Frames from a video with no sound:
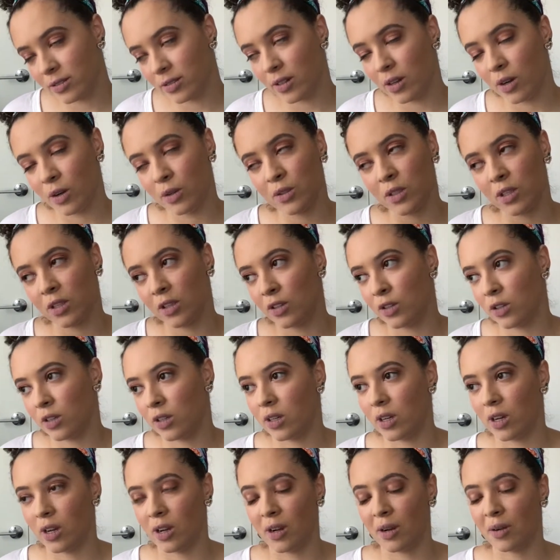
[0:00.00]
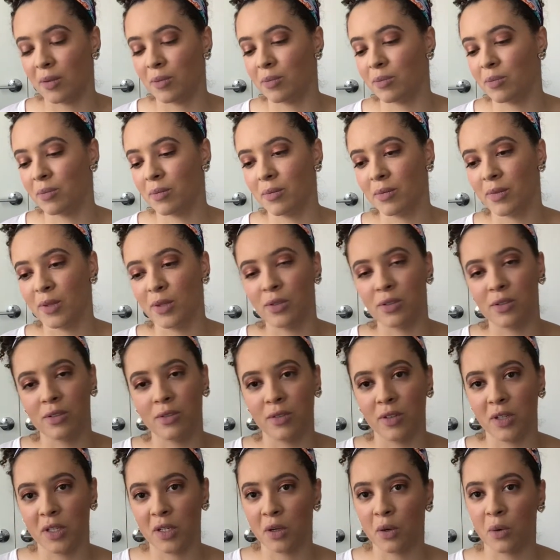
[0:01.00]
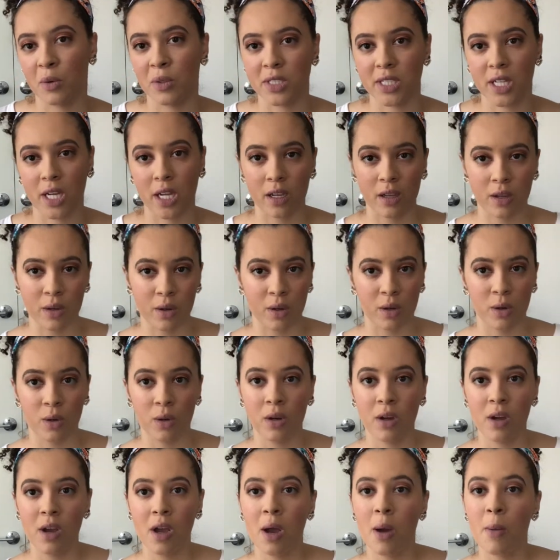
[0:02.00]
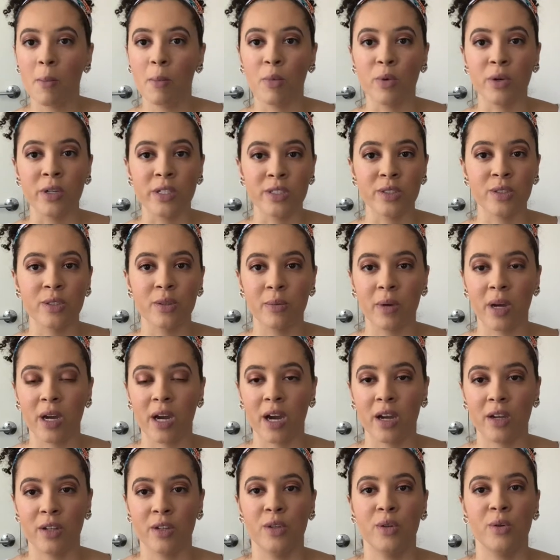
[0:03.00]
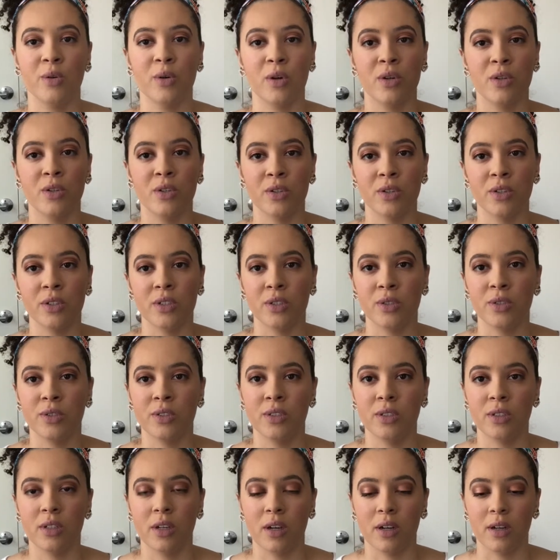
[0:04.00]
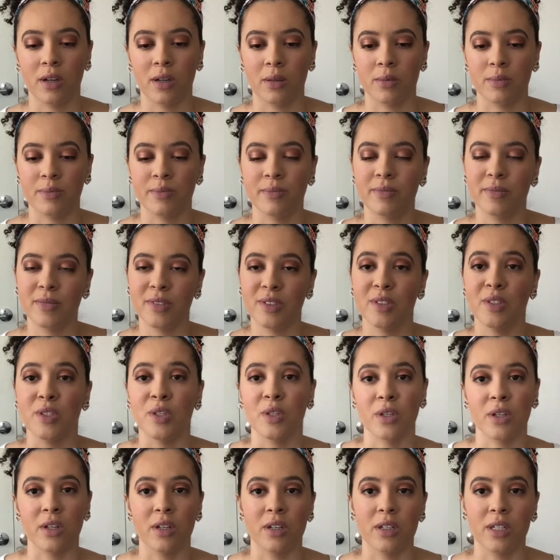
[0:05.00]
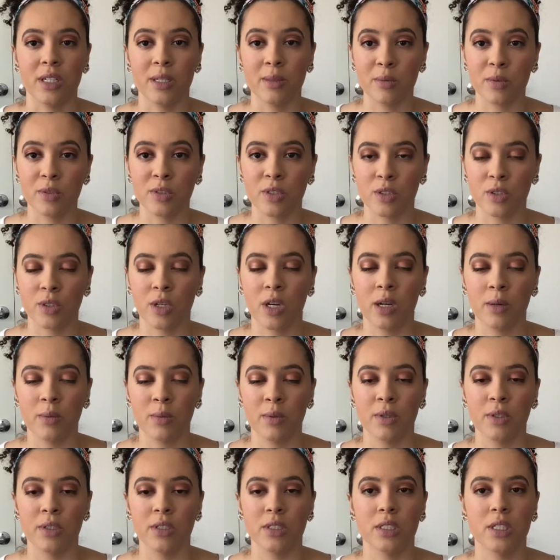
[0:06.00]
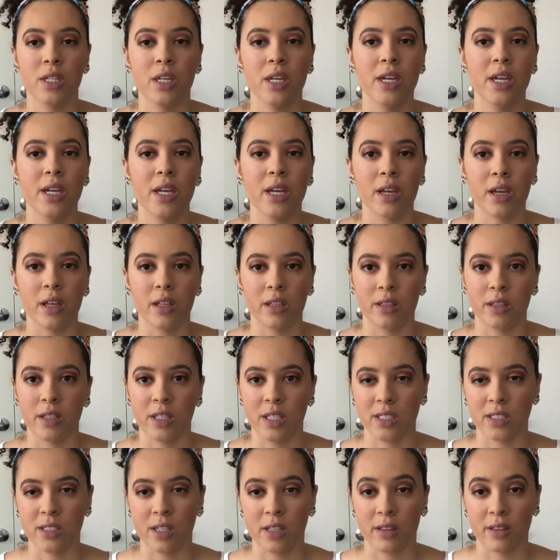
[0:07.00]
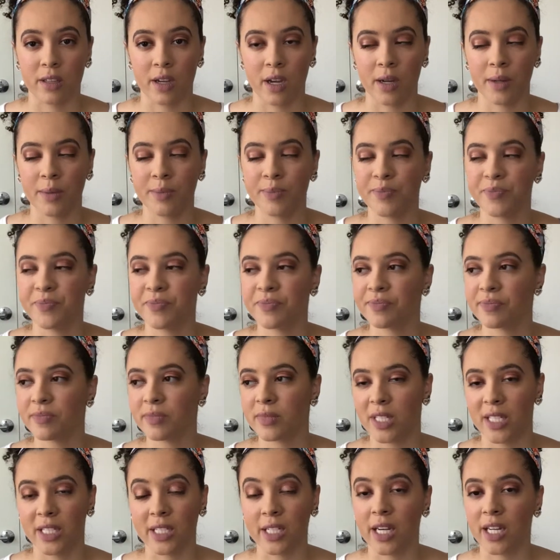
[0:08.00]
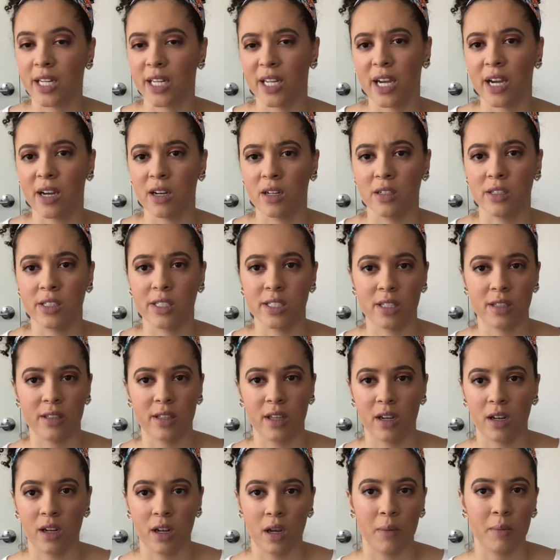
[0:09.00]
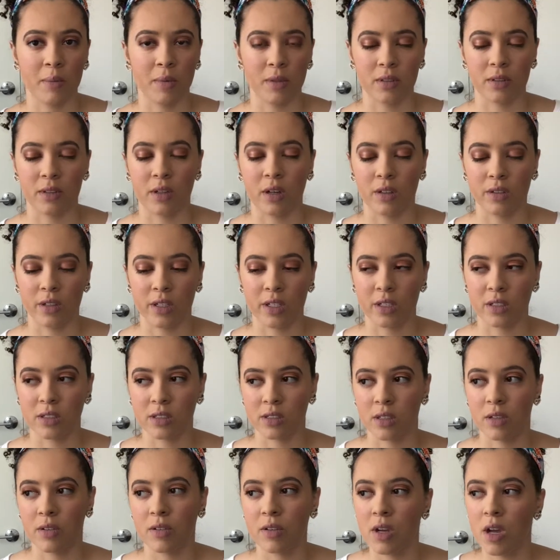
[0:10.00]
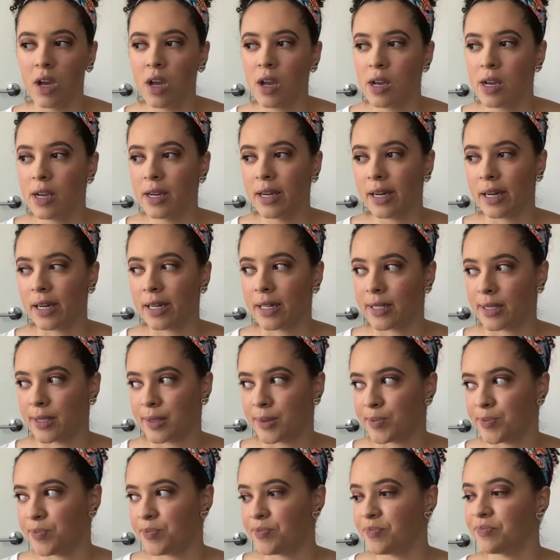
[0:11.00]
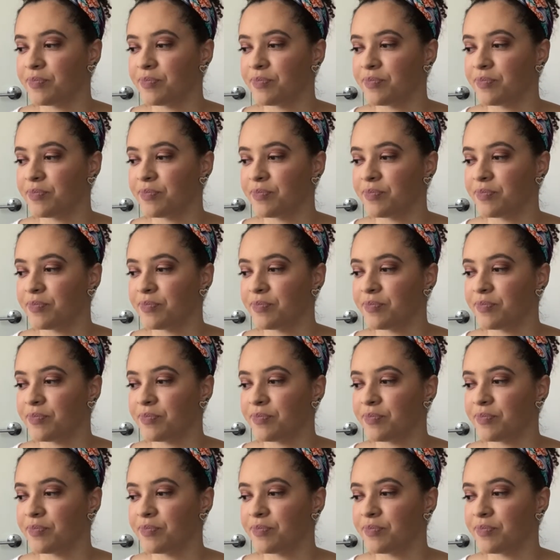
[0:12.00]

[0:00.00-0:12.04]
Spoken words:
YouTube video, which I can go more into about how you grow your your email subscribers and things like that, and kind of how to set that up and all that good stuff. But